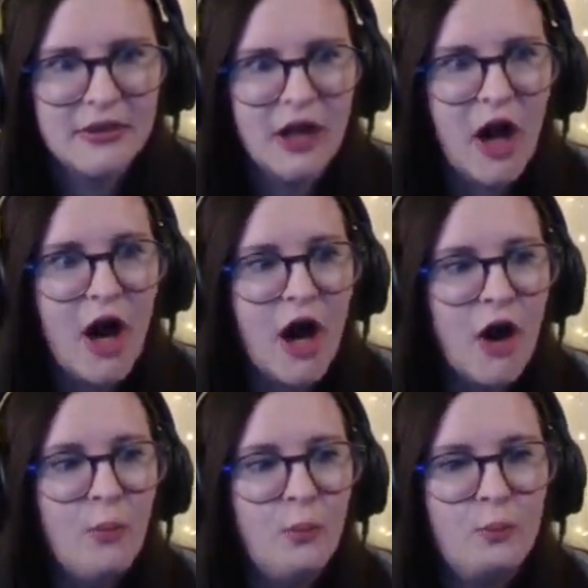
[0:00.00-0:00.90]

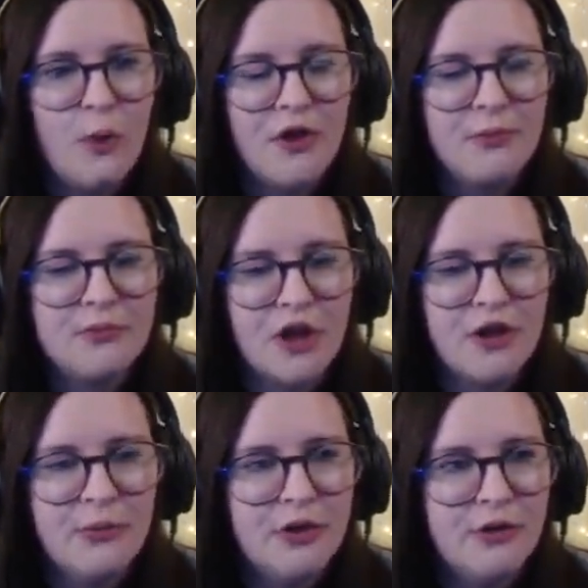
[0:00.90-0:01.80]
Oh, one of them's on the
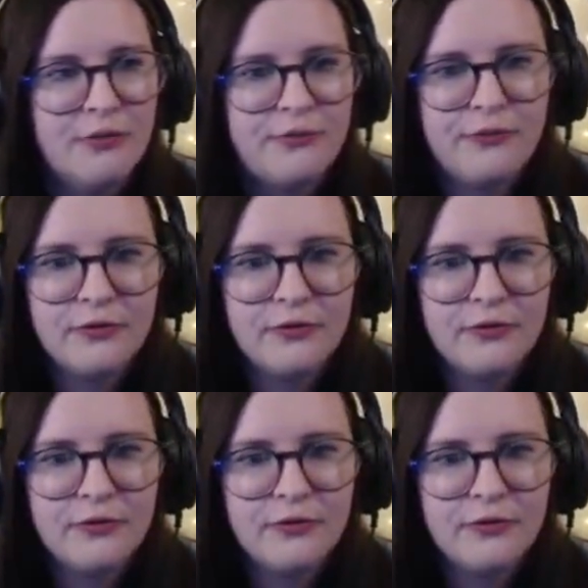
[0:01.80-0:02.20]
move.